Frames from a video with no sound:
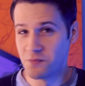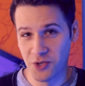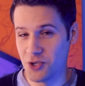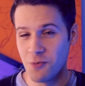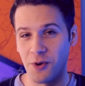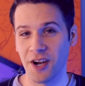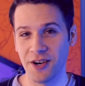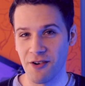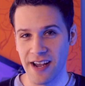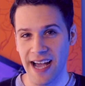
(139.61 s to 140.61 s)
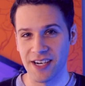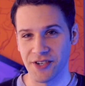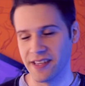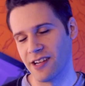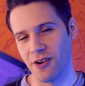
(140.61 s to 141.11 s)
Super
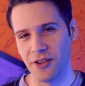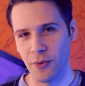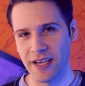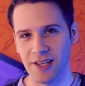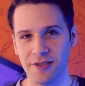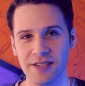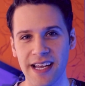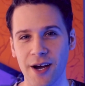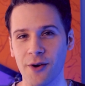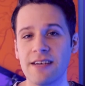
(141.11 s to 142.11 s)
underreaction. They're all the way closed now.